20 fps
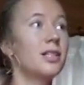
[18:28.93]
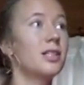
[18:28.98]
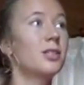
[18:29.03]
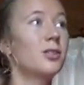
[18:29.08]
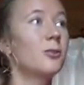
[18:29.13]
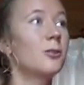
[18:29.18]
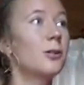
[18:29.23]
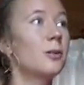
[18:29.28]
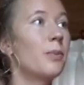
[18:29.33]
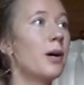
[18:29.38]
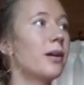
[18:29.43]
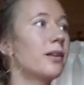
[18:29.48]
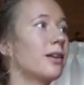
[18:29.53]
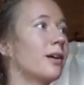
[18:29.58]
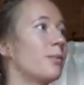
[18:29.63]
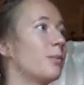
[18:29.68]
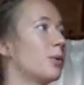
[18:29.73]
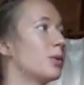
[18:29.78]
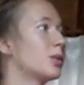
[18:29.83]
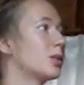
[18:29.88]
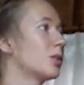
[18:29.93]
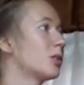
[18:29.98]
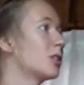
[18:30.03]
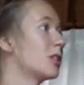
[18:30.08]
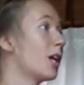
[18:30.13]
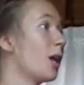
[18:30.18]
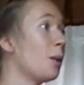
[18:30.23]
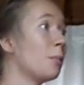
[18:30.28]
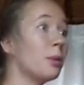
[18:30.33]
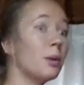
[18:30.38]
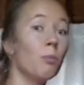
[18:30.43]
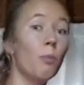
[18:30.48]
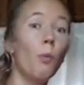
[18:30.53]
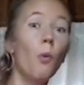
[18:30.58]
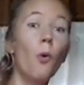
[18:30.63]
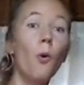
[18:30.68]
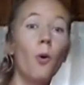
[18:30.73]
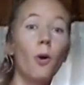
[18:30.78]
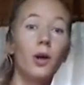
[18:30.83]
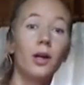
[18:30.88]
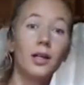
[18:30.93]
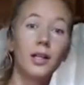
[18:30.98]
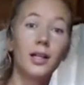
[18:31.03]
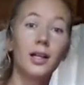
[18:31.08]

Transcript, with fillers: Let's talk about that person. Tell me more.